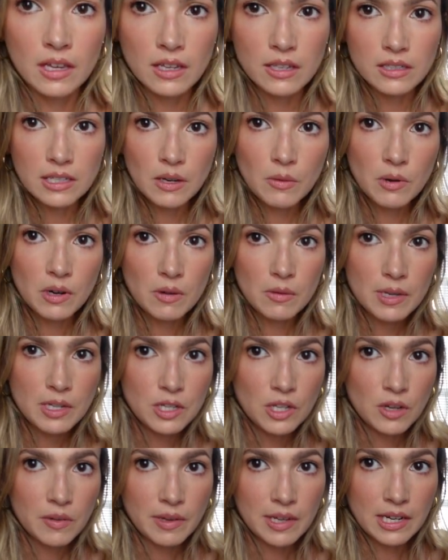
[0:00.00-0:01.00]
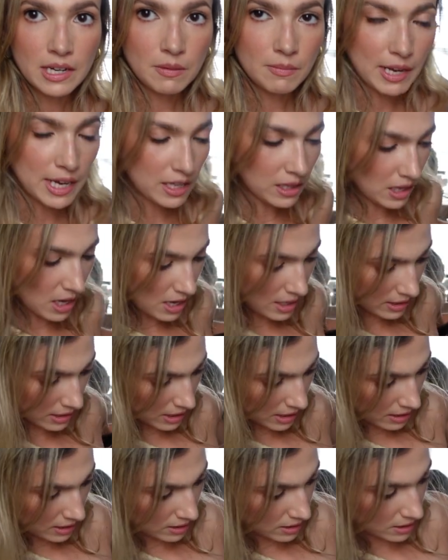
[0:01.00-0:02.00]
Say, what are we doing in my
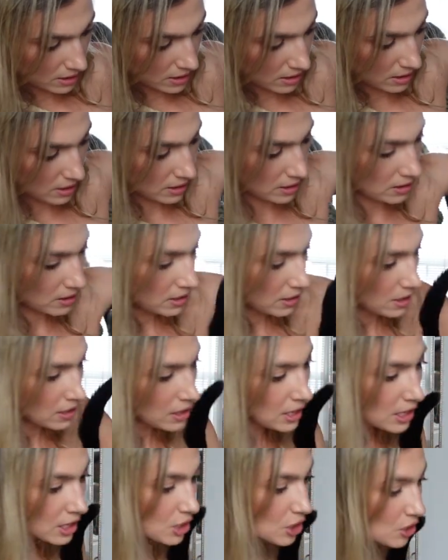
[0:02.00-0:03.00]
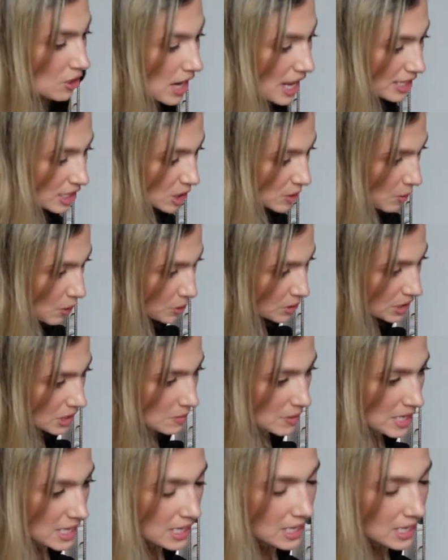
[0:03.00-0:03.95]
closet? You're not supposed to